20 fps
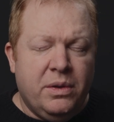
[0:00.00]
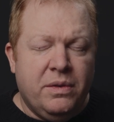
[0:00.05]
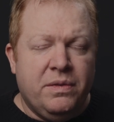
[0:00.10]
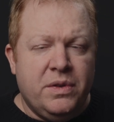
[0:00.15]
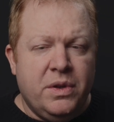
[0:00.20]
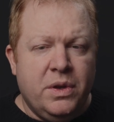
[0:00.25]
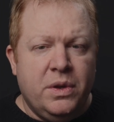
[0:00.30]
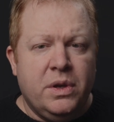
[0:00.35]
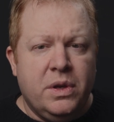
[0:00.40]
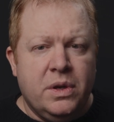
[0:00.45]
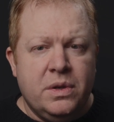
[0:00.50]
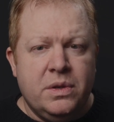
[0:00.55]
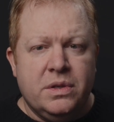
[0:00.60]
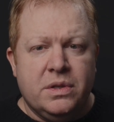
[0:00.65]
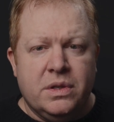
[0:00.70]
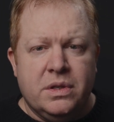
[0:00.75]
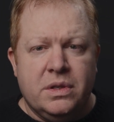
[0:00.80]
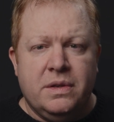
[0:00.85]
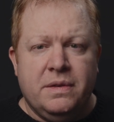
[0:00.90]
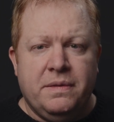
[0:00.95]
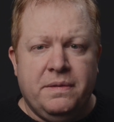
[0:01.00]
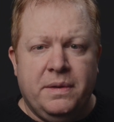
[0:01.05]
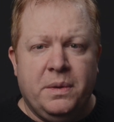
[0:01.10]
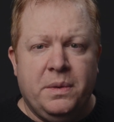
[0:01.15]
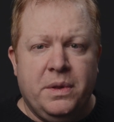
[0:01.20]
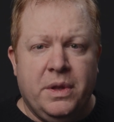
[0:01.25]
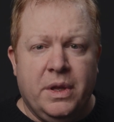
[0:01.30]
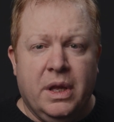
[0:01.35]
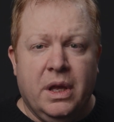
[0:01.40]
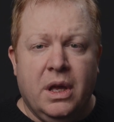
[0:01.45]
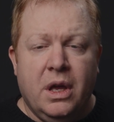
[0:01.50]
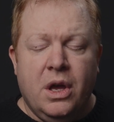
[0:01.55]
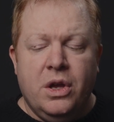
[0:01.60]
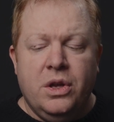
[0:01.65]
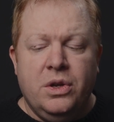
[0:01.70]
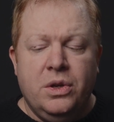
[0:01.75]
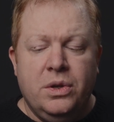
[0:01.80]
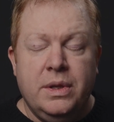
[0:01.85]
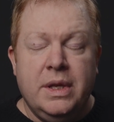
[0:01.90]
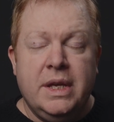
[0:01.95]
of new users feel that
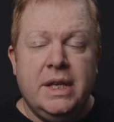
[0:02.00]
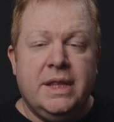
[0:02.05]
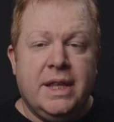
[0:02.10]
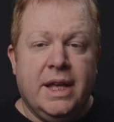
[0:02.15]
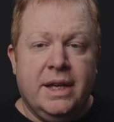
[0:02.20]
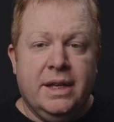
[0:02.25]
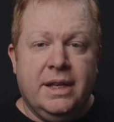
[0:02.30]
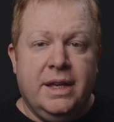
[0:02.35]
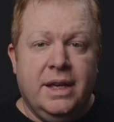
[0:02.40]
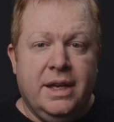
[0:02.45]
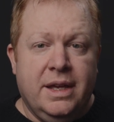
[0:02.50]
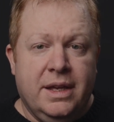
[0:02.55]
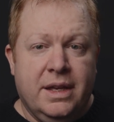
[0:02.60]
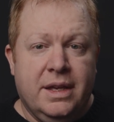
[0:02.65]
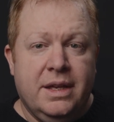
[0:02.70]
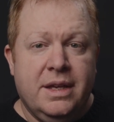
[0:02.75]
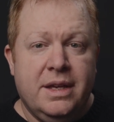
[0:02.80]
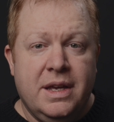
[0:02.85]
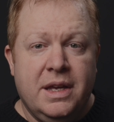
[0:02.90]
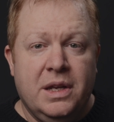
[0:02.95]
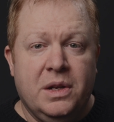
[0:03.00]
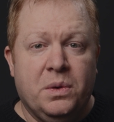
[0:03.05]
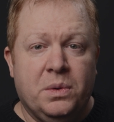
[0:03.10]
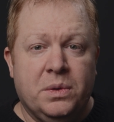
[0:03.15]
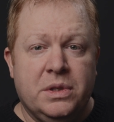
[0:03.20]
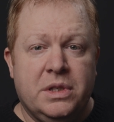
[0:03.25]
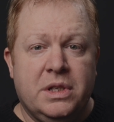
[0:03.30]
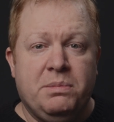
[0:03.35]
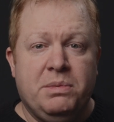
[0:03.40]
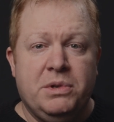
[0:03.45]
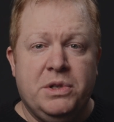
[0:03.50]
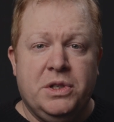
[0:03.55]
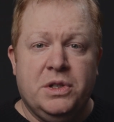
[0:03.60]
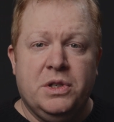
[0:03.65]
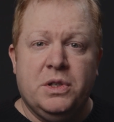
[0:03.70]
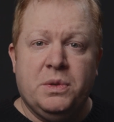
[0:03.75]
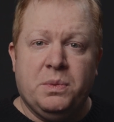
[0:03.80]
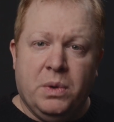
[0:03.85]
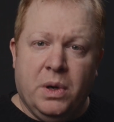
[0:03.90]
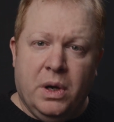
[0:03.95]
you need that gear in order to
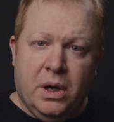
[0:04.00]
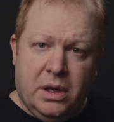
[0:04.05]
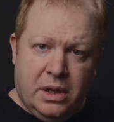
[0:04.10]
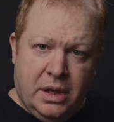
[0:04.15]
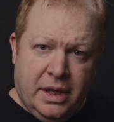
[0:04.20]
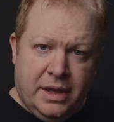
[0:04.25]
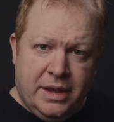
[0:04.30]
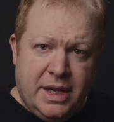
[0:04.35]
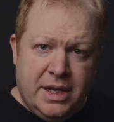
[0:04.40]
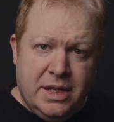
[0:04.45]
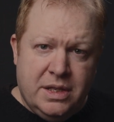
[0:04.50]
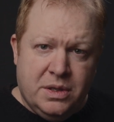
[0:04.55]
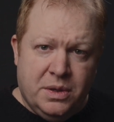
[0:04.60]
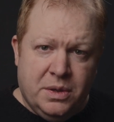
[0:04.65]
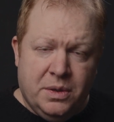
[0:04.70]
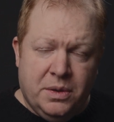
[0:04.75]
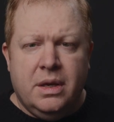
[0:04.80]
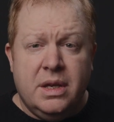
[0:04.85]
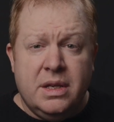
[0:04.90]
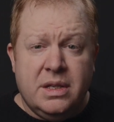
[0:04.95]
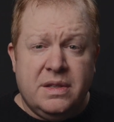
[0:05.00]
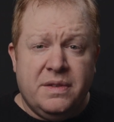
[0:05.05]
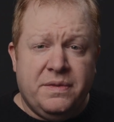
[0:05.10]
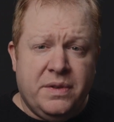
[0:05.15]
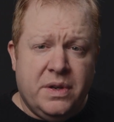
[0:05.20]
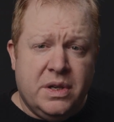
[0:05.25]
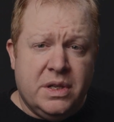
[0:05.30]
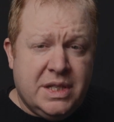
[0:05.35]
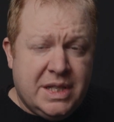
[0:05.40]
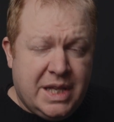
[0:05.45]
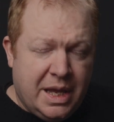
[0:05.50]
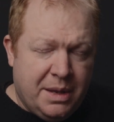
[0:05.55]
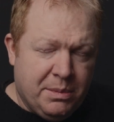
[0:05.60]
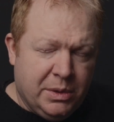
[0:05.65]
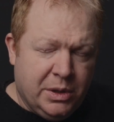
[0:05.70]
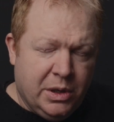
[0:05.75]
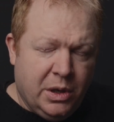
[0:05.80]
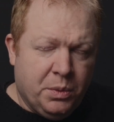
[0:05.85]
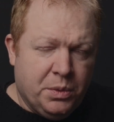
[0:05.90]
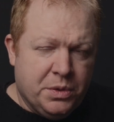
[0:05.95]
produce work like they do. Here's the first
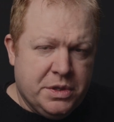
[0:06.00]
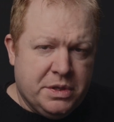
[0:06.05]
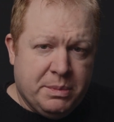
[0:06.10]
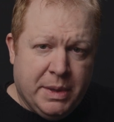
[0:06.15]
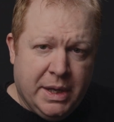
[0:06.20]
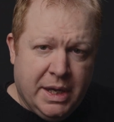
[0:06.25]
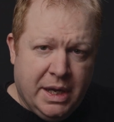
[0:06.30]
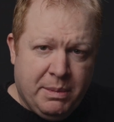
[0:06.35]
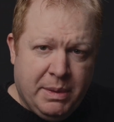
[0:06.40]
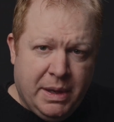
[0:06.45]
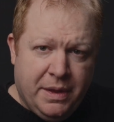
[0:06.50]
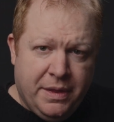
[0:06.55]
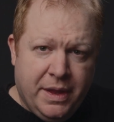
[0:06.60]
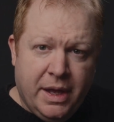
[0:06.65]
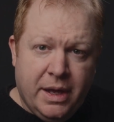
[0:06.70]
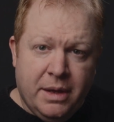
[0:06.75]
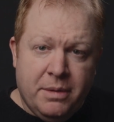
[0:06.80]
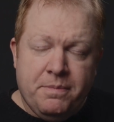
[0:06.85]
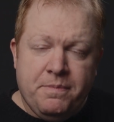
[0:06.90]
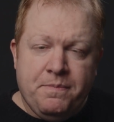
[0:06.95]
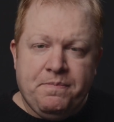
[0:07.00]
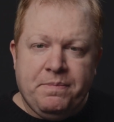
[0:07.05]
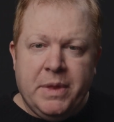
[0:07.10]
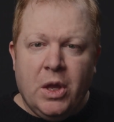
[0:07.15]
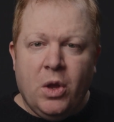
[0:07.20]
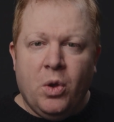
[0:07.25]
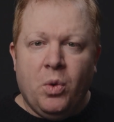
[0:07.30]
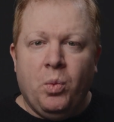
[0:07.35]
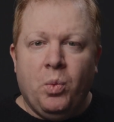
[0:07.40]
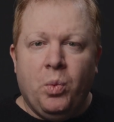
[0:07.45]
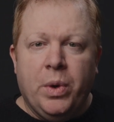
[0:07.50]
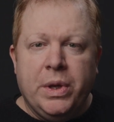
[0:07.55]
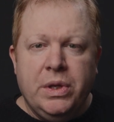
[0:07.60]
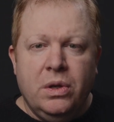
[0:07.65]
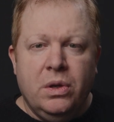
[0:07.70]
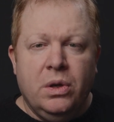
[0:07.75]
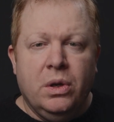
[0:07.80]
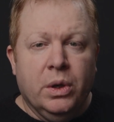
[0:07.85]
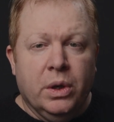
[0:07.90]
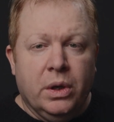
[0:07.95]
statement I want to make about that. When you
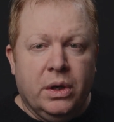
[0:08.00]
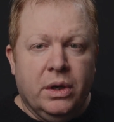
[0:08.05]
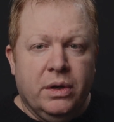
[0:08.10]
look